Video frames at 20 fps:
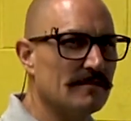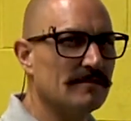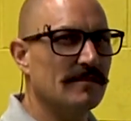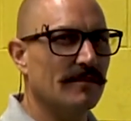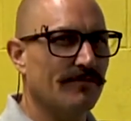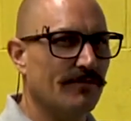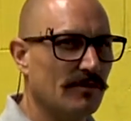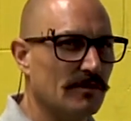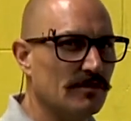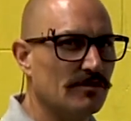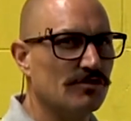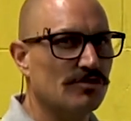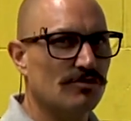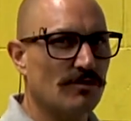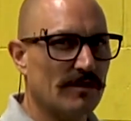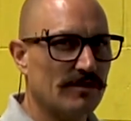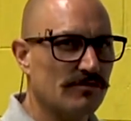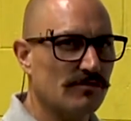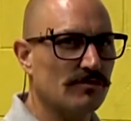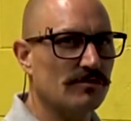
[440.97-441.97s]
different
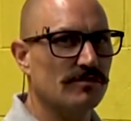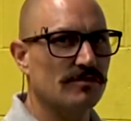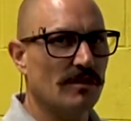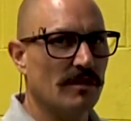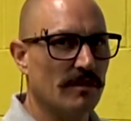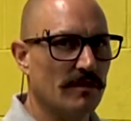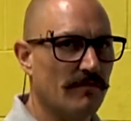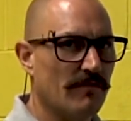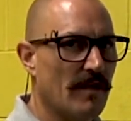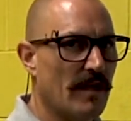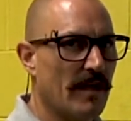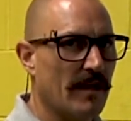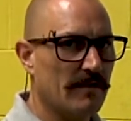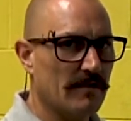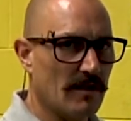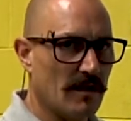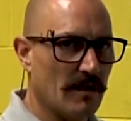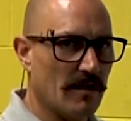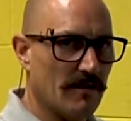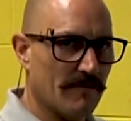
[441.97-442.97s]
stressors in that
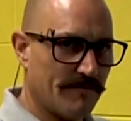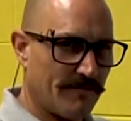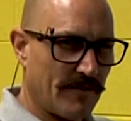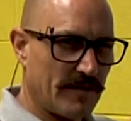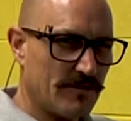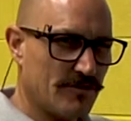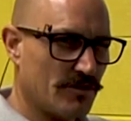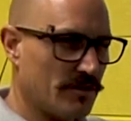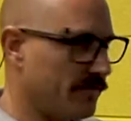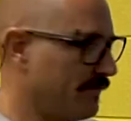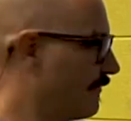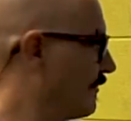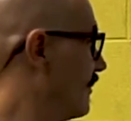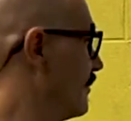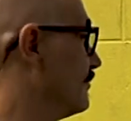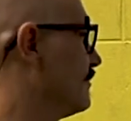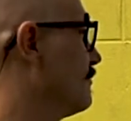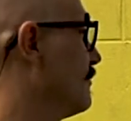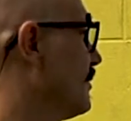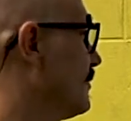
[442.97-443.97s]
fascia for
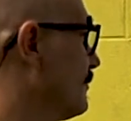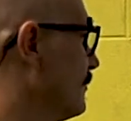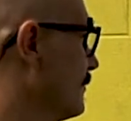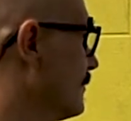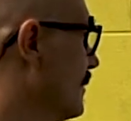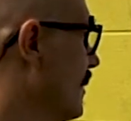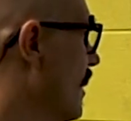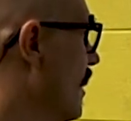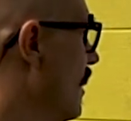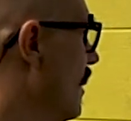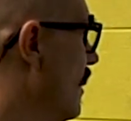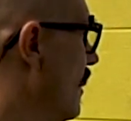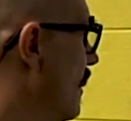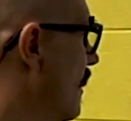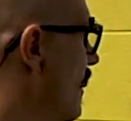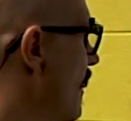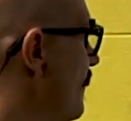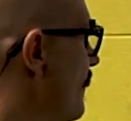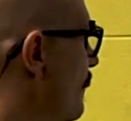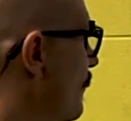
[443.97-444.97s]
those muscles.
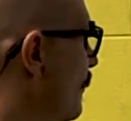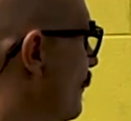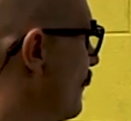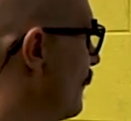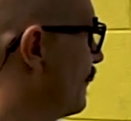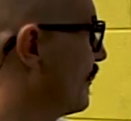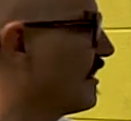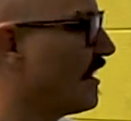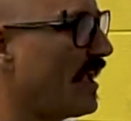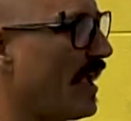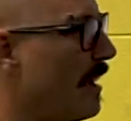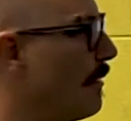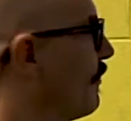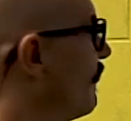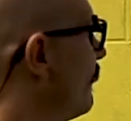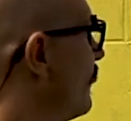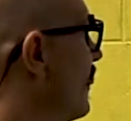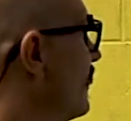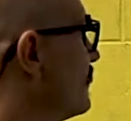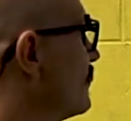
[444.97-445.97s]
And then we went with the cable
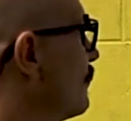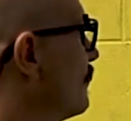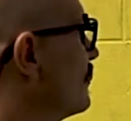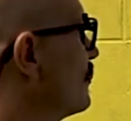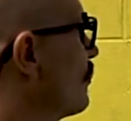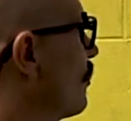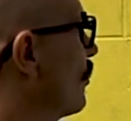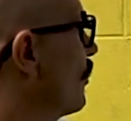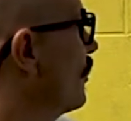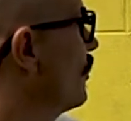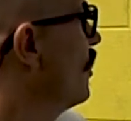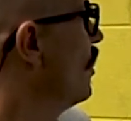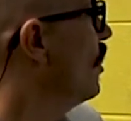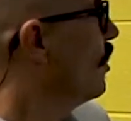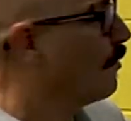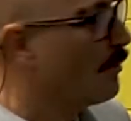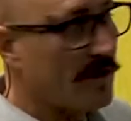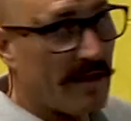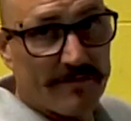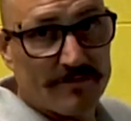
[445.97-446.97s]
fly. So
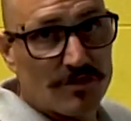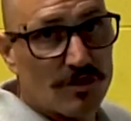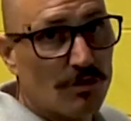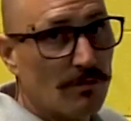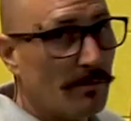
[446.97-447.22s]
we have 2